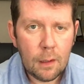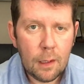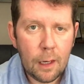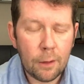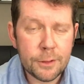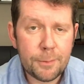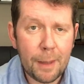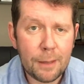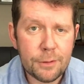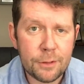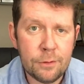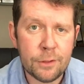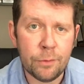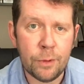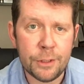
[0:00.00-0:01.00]
I was about to
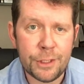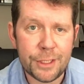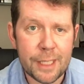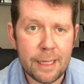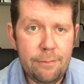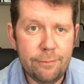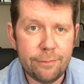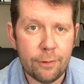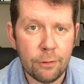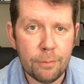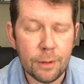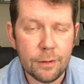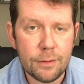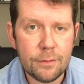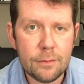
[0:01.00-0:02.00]
use the word shameful,
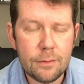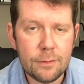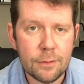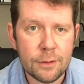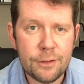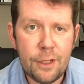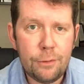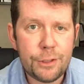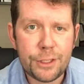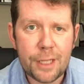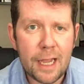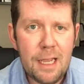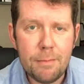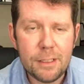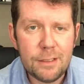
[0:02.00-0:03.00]
but there's no
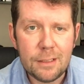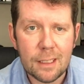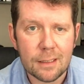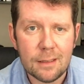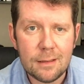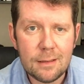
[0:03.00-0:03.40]
shame, is there?